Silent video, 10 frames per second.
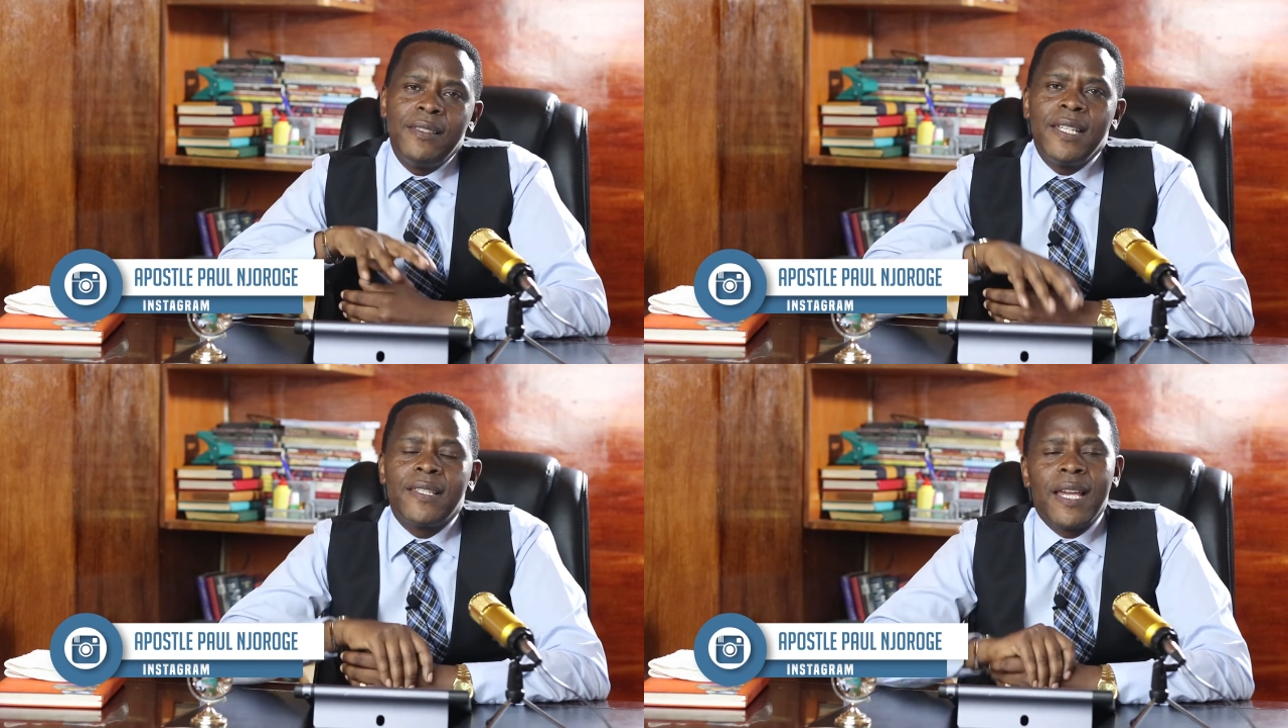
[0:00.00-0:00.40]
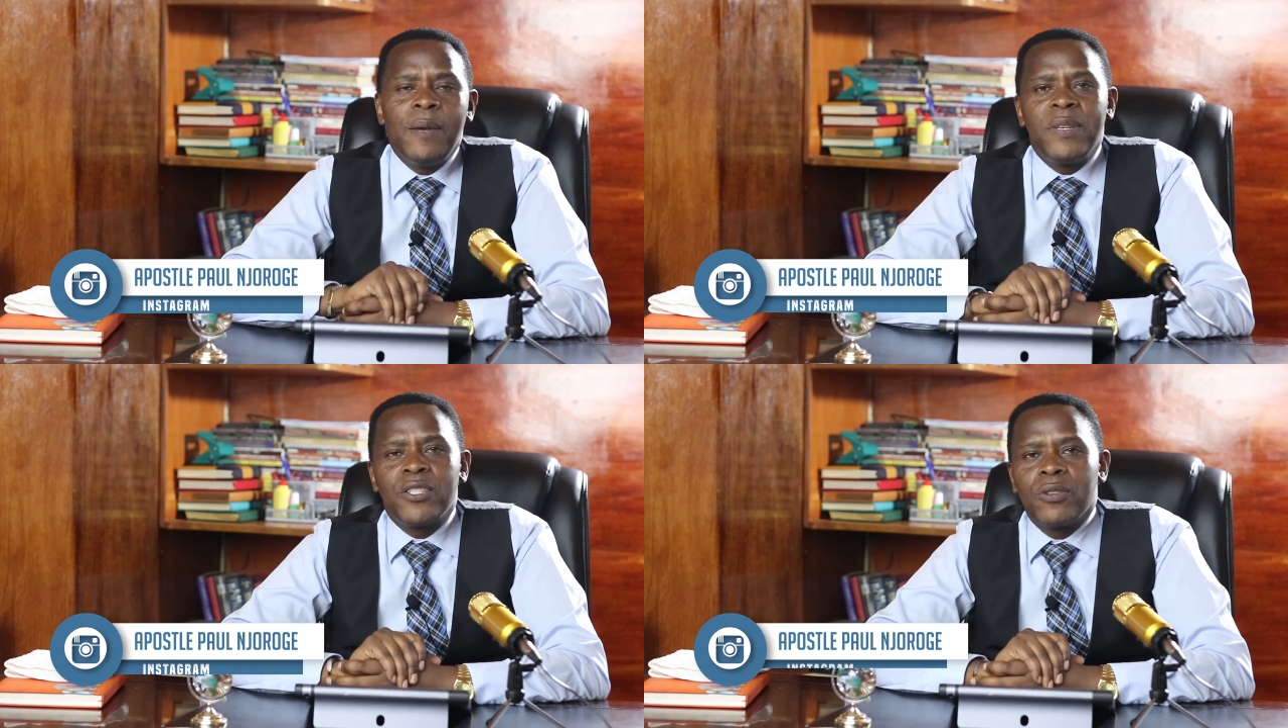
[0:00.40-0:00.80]
this
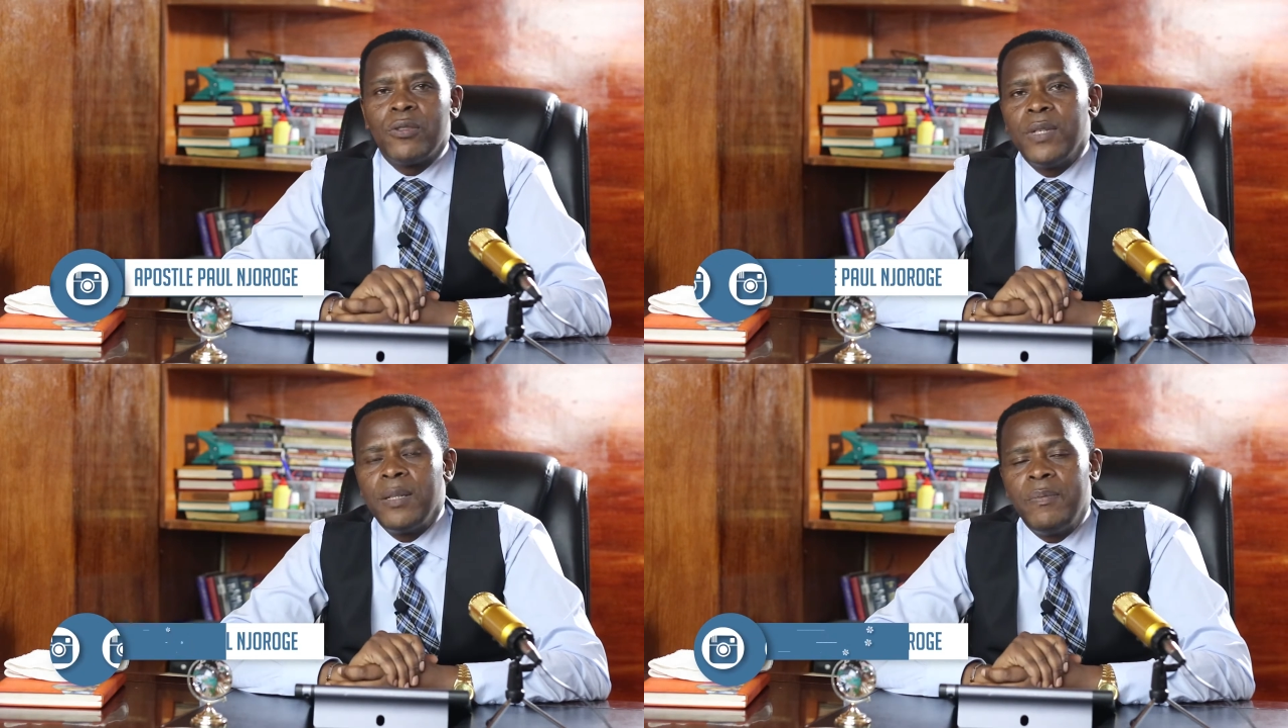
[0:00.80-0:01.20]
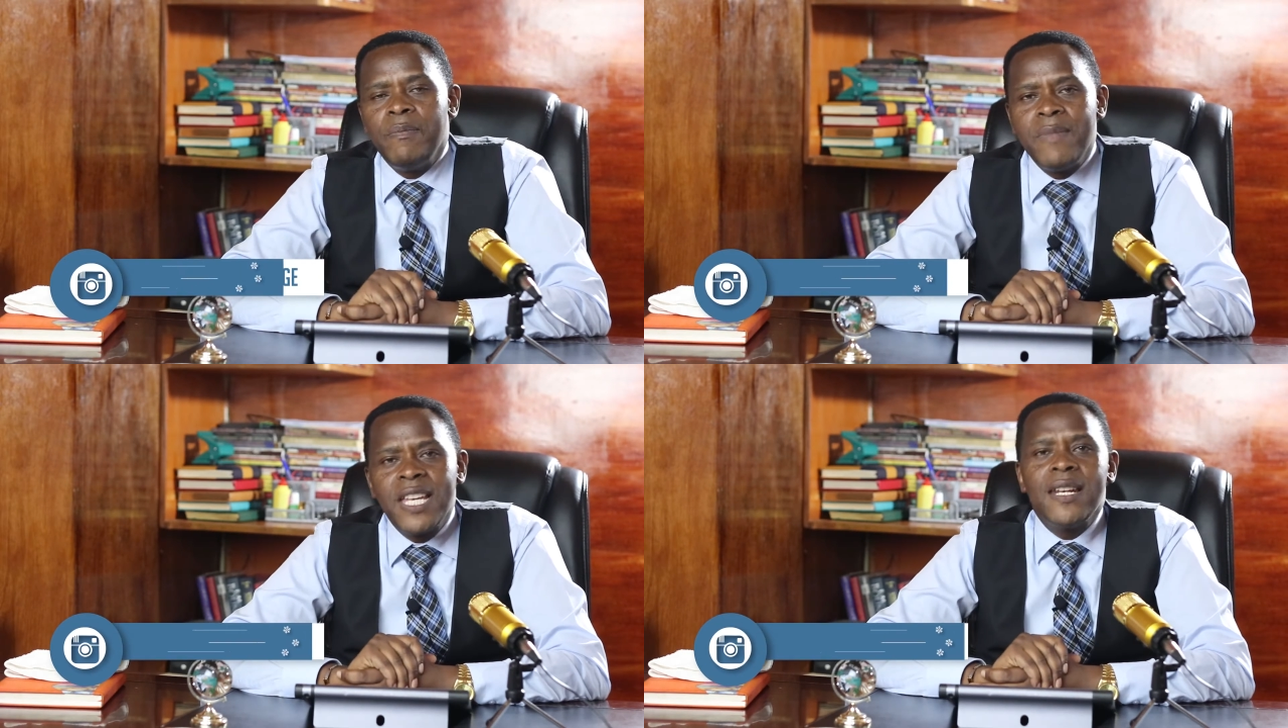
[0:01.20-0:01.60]
episode will
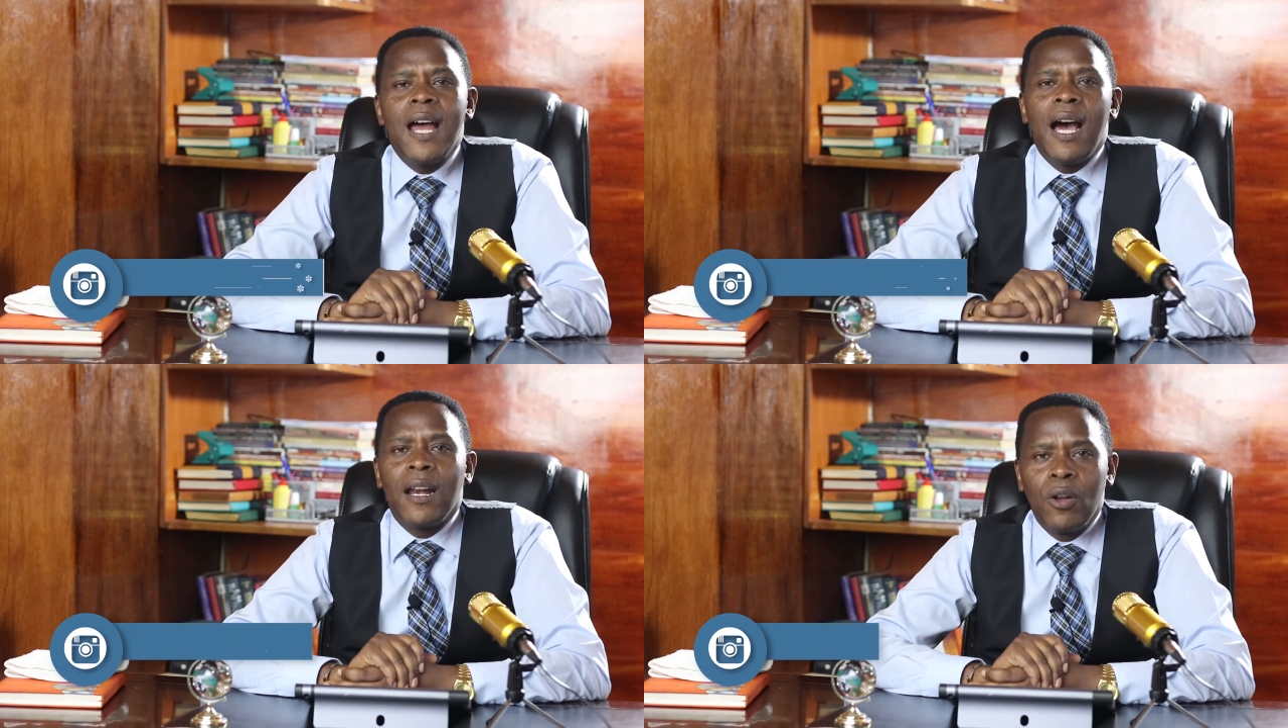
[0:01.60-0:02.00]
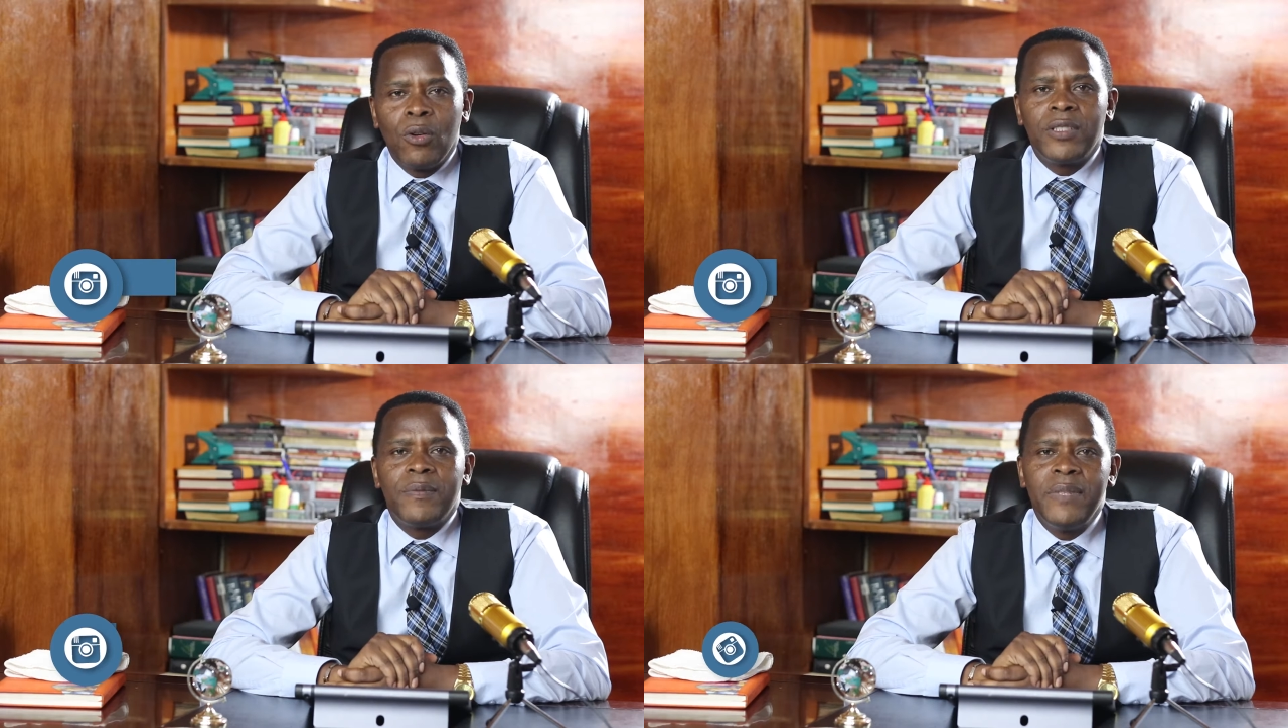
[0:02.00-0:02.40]
mean a
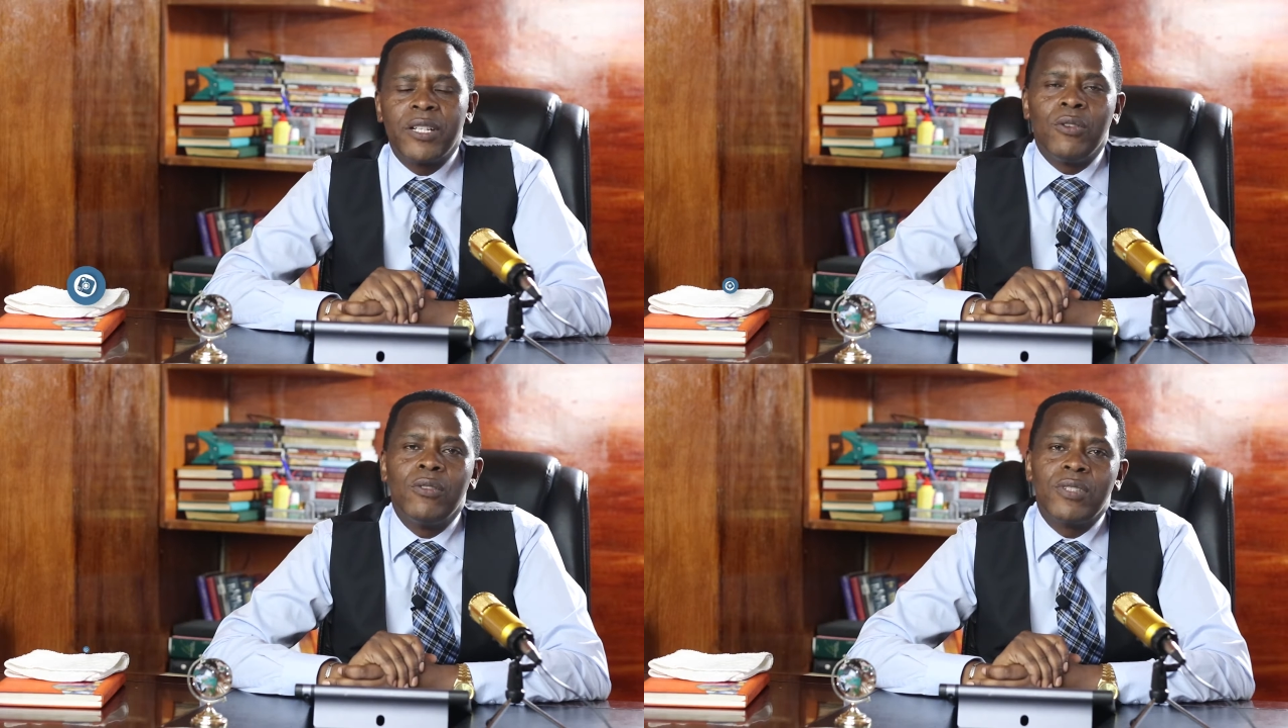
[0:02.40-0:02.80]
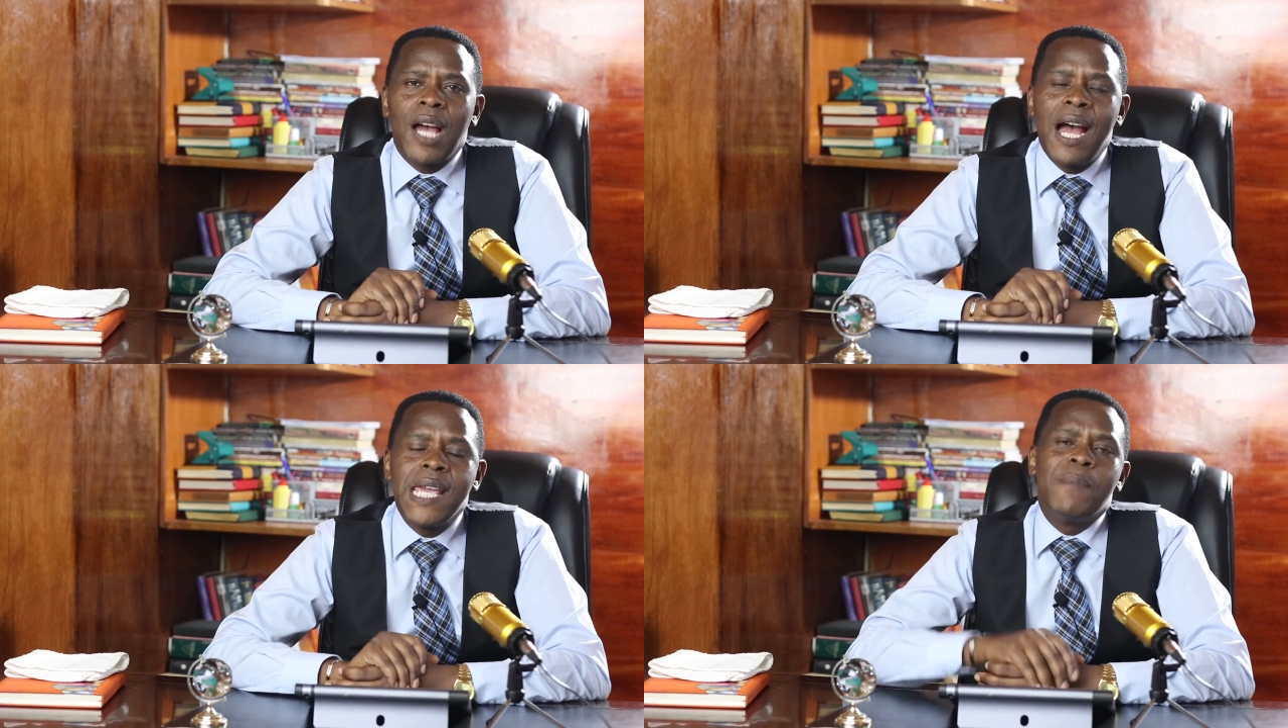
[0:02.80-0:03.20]
lot
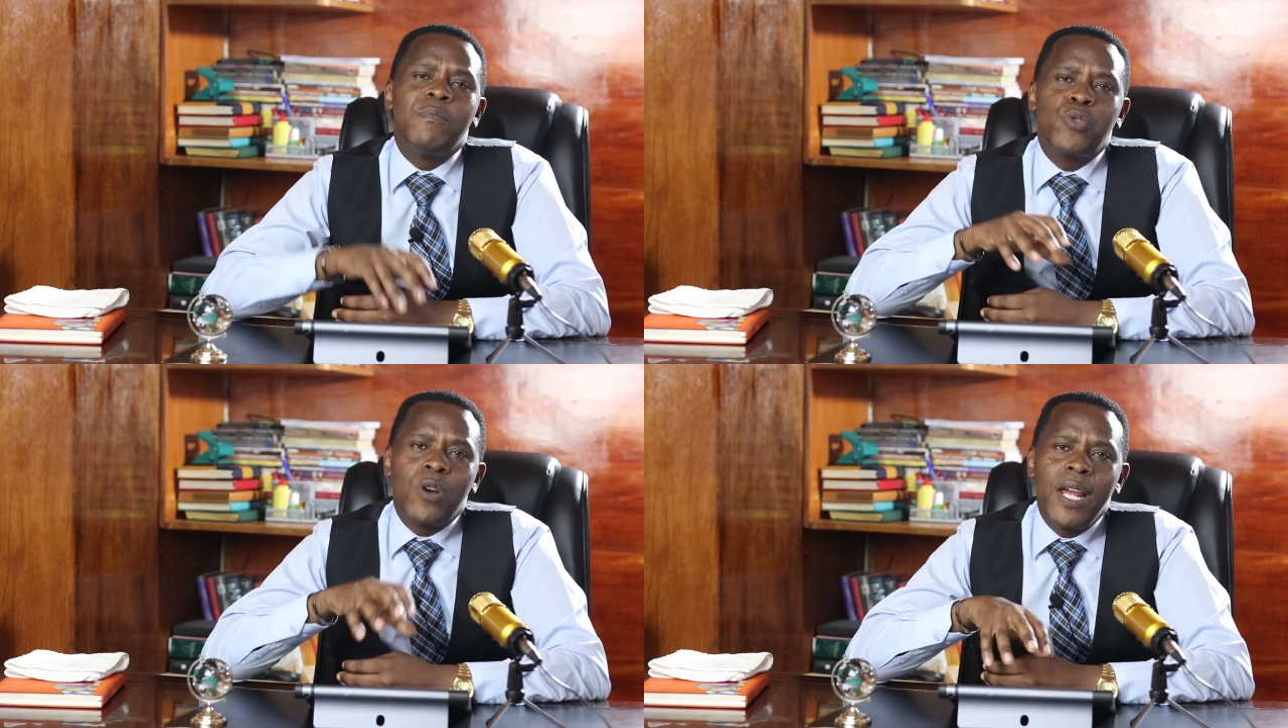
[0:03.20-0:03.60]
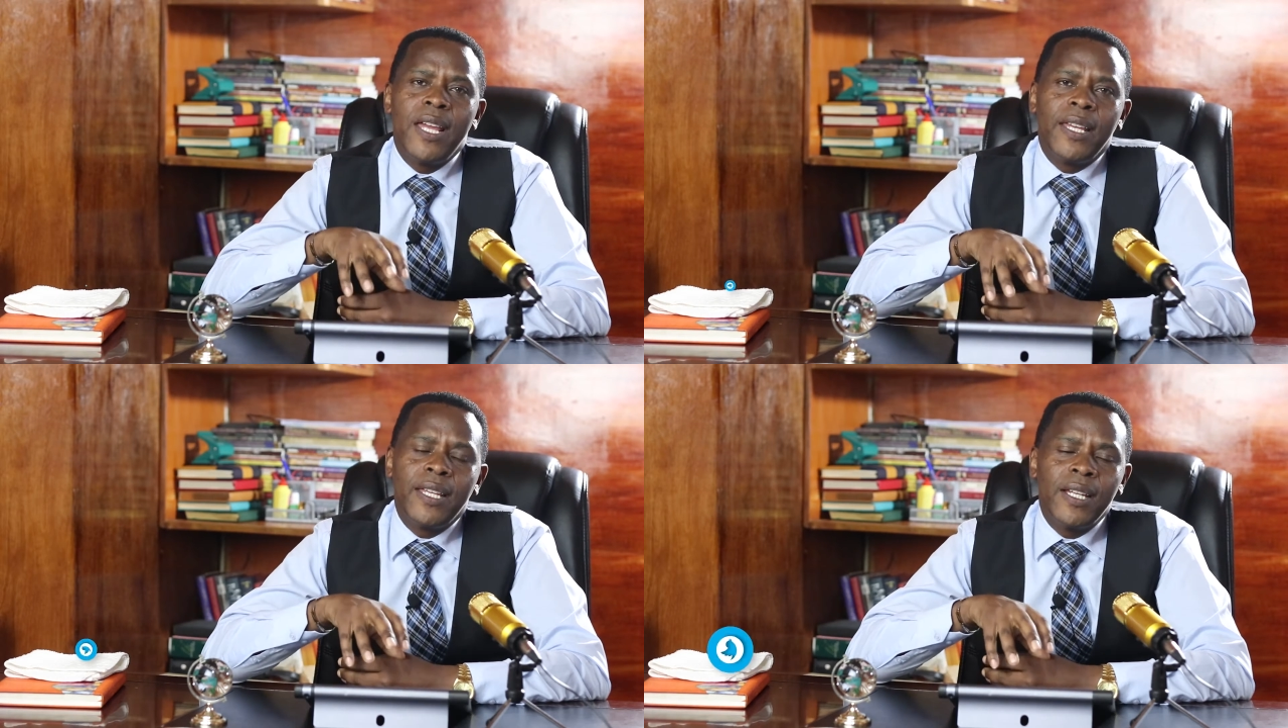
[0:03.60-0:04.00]
because I am
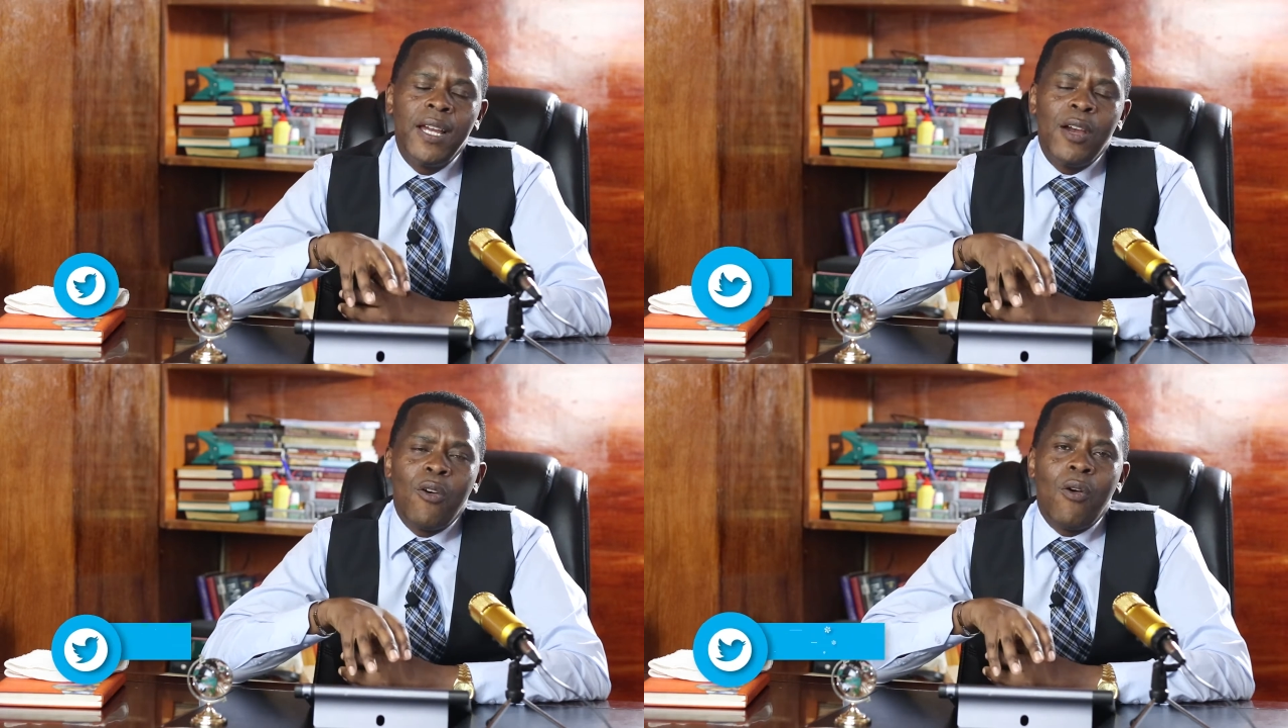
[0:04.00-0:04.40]
praying